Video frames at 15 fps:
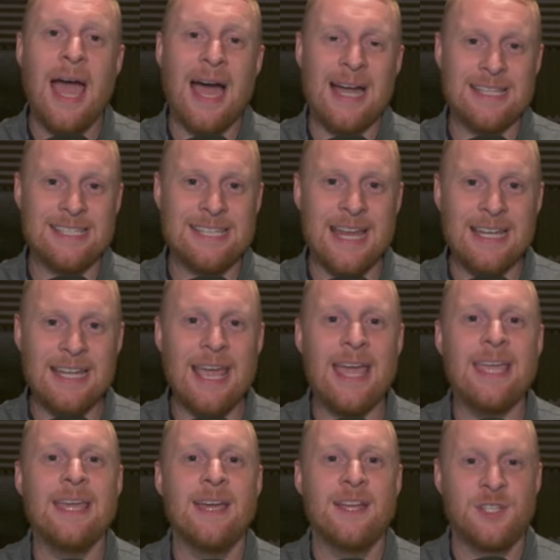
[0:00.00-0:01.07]
at
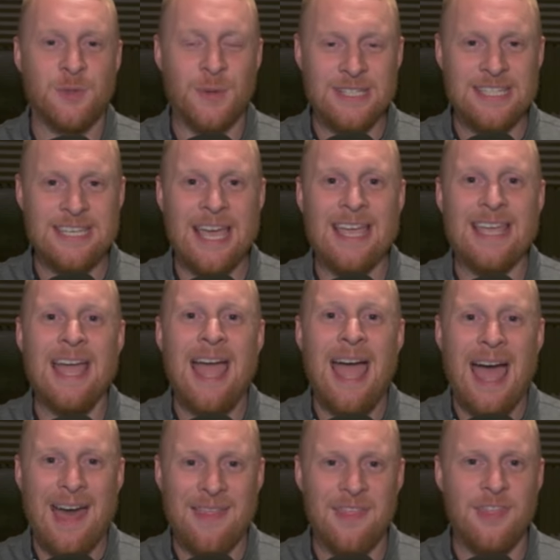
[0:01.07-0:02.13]
10k 20k
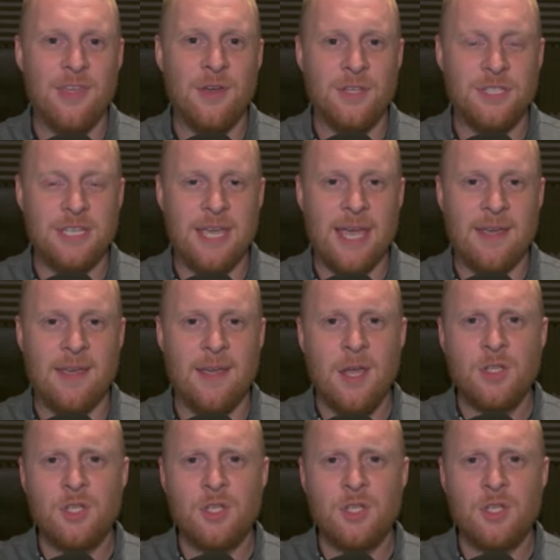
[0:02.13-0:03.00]
and 30k